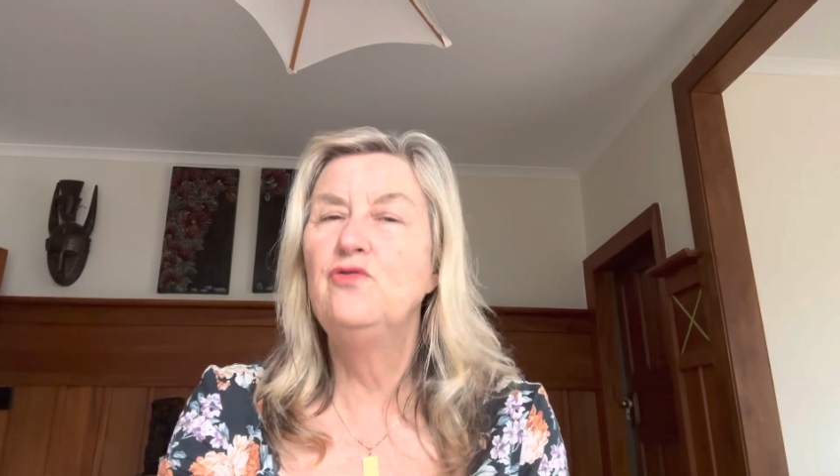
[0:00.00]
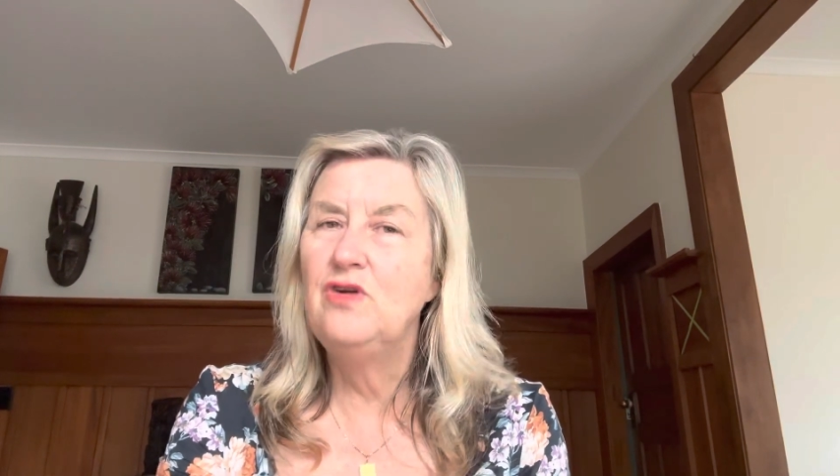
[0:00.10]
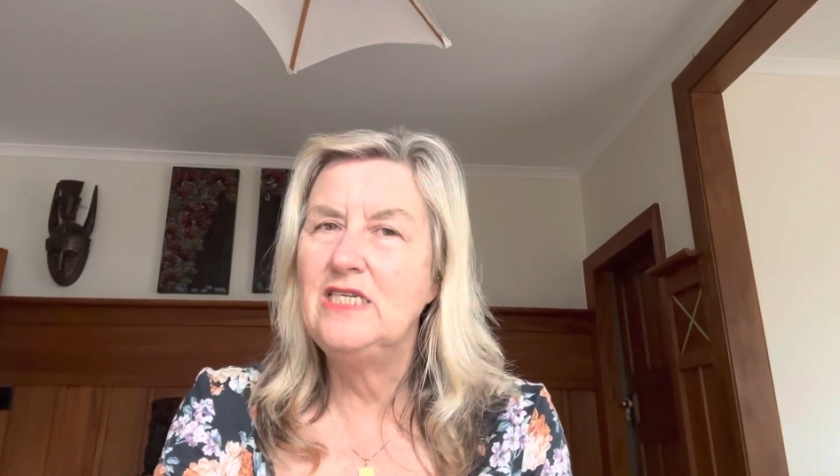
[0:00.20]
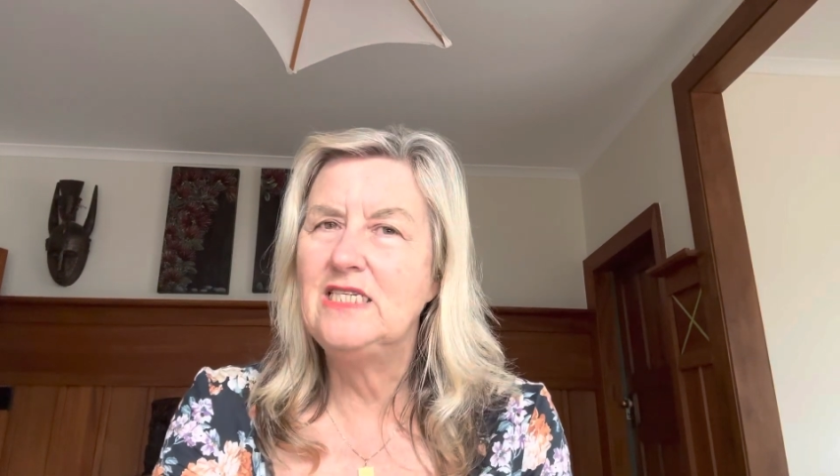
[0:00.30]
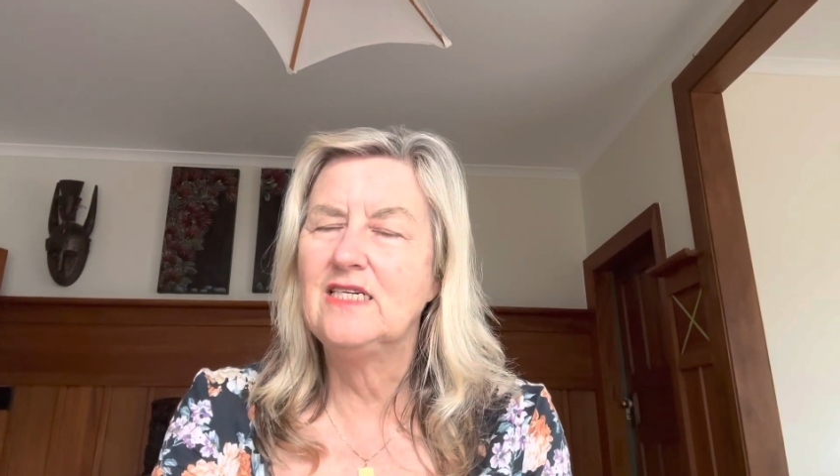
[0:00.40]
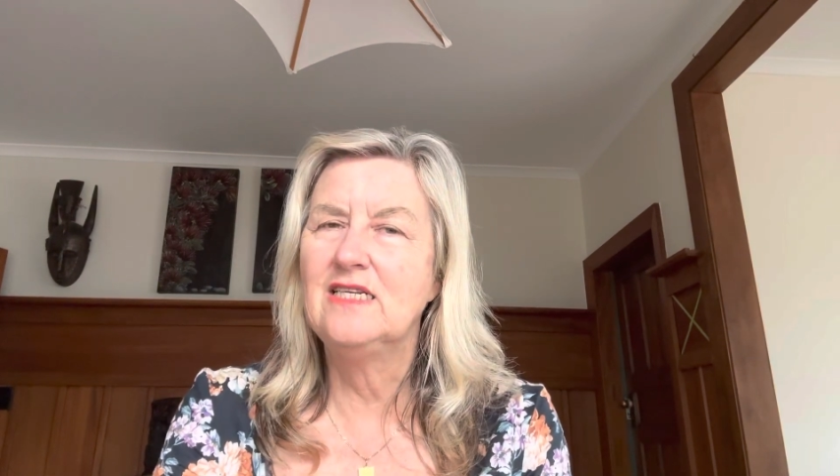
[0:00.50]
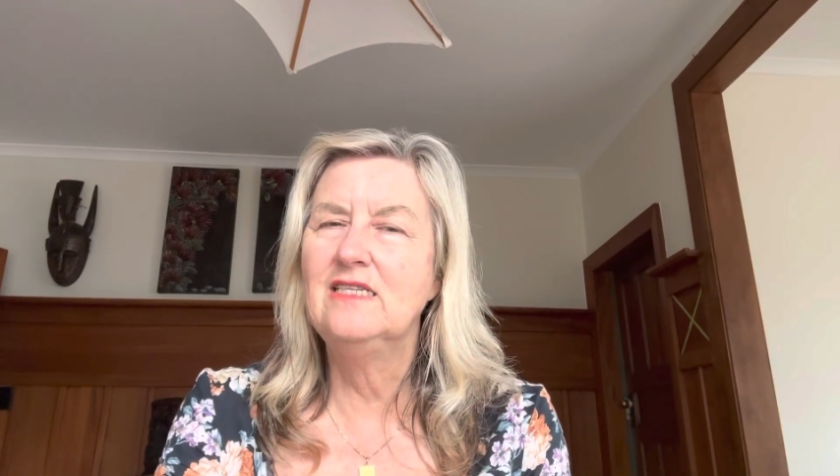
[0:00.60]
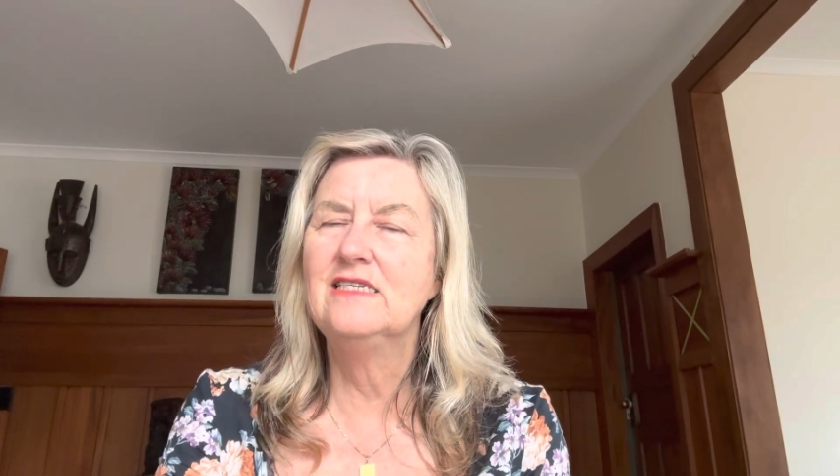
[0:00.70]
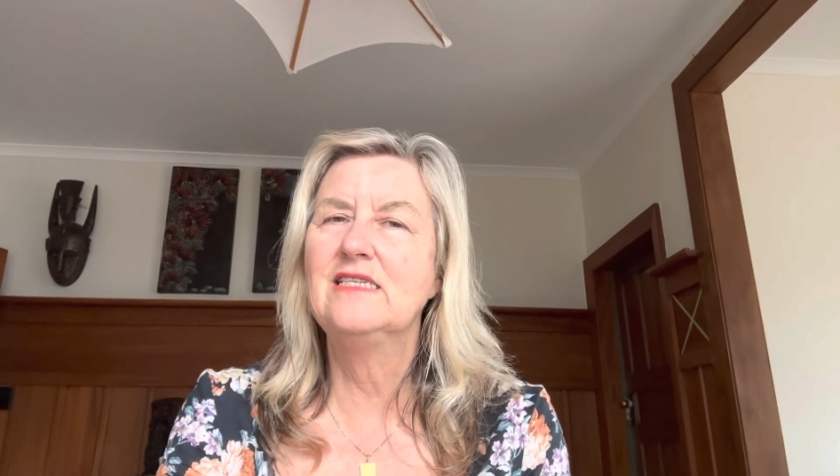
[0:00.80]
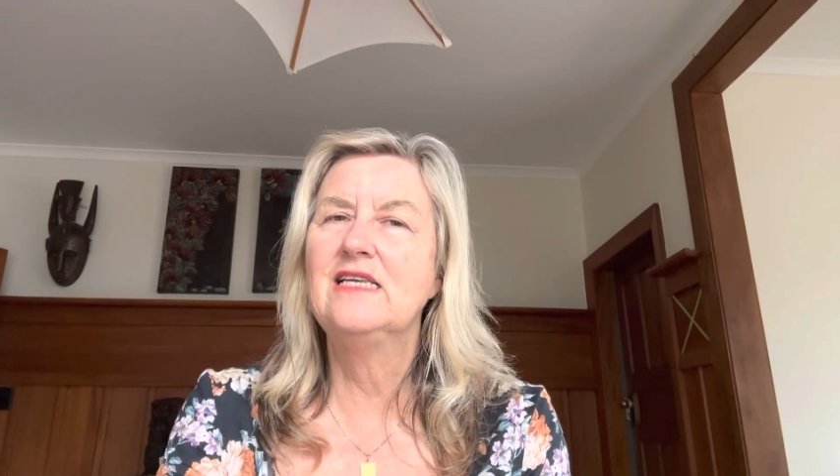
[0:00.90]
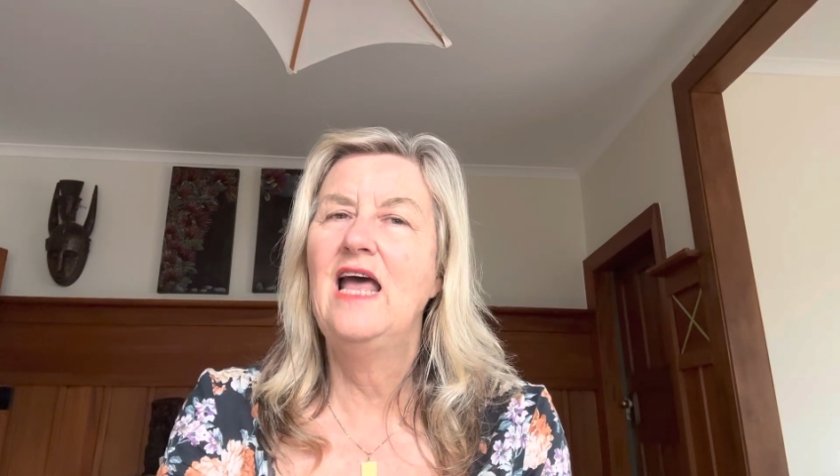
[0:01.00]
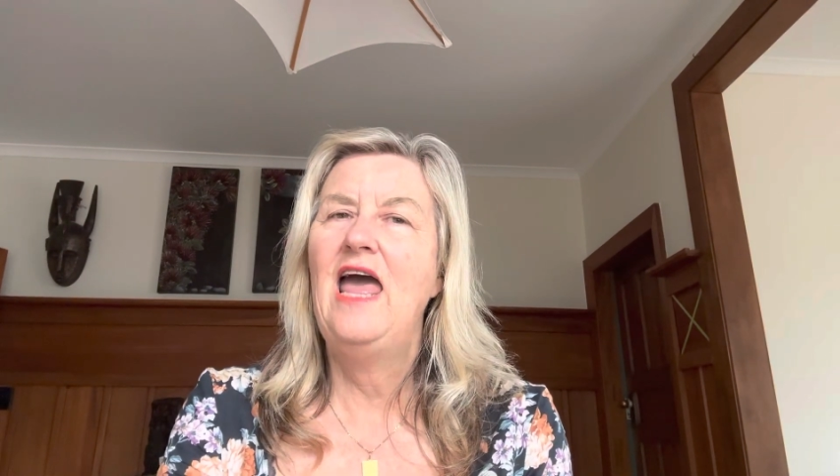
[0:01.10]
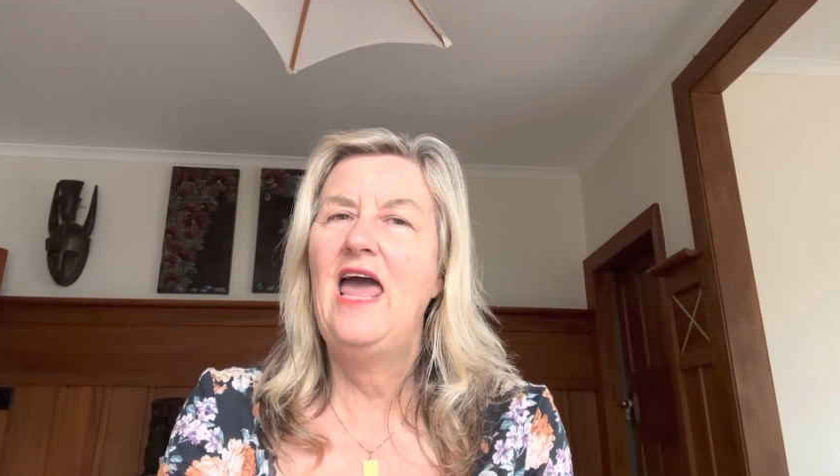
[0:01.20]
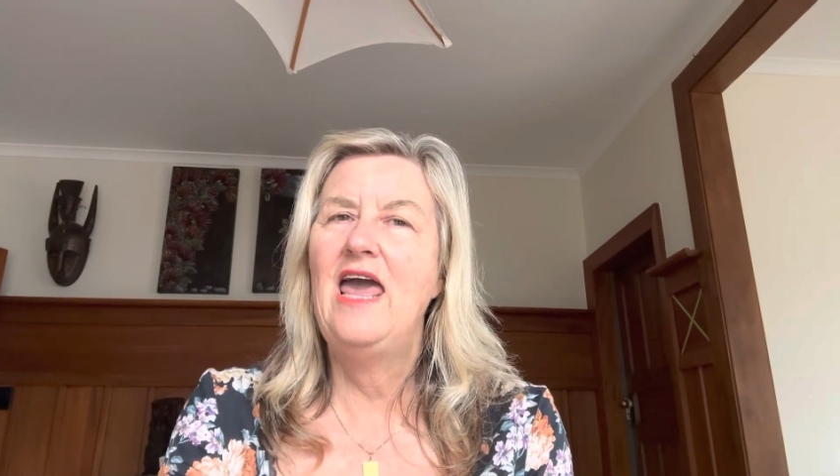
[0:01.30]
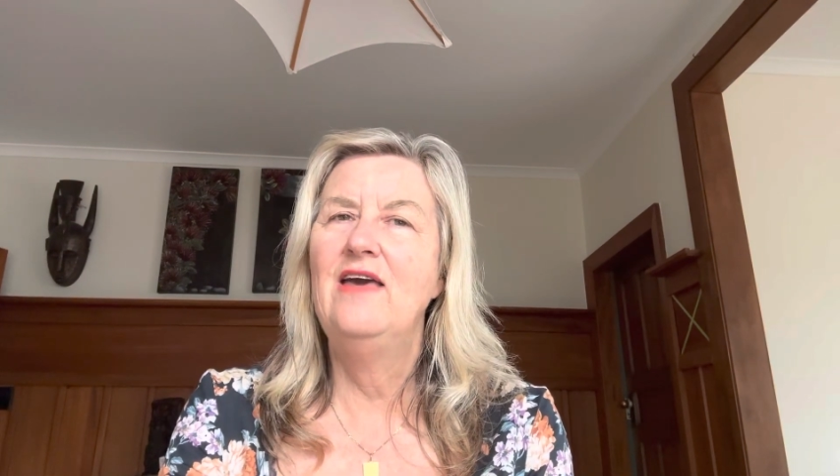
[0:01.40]
residents
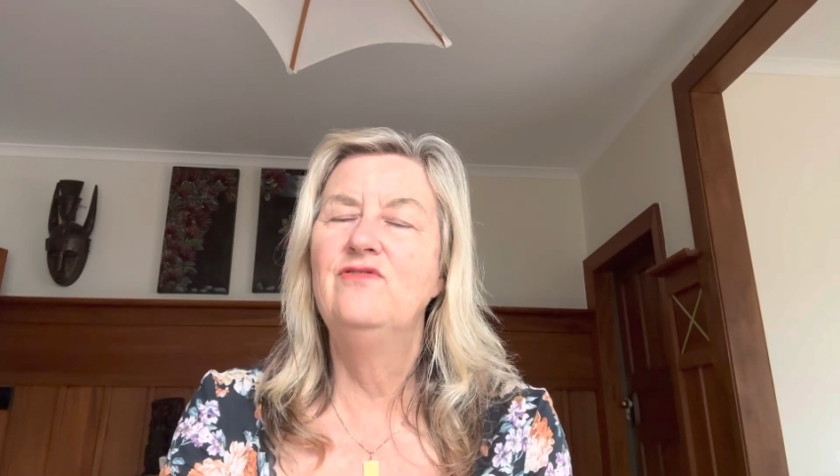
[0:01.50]
have